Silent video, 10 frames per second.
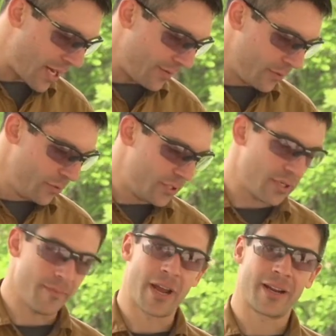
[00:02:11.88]
kind of loose.
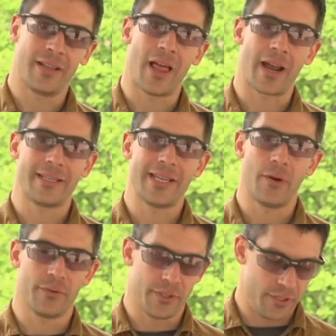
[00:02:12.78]
I'm not going to lock it
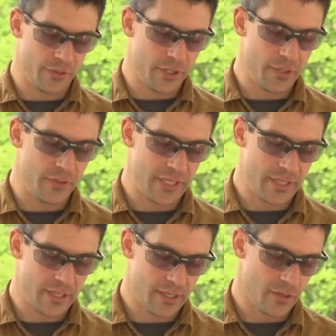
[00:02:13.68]
down with the 2
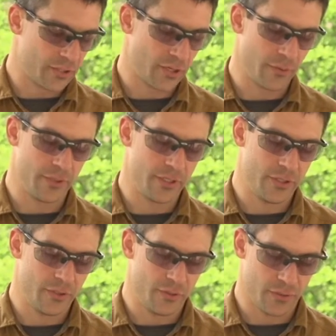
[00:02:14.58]
with the
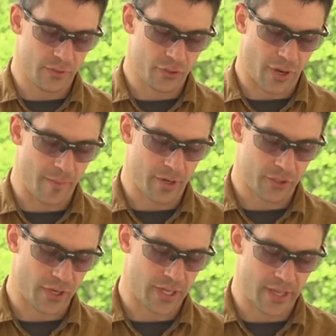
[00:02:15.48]
2
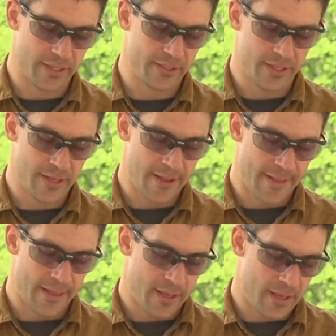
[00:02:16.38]
tri-glides.
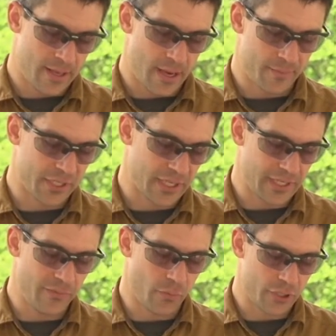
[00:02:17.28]
I'm just going to
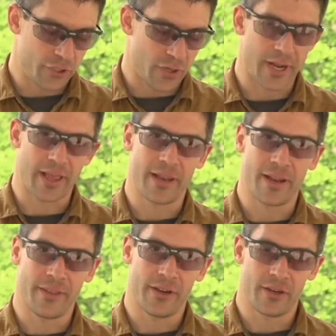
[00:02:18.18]
leave 1 tri-glide
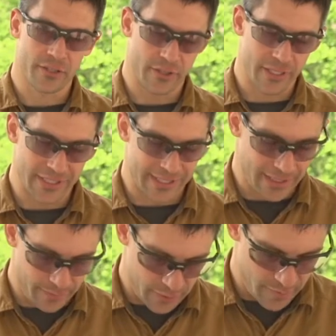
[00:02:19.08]
on there so it doesn't
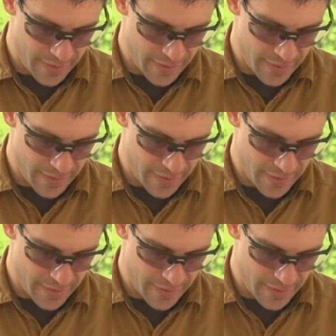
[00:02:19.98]
slip too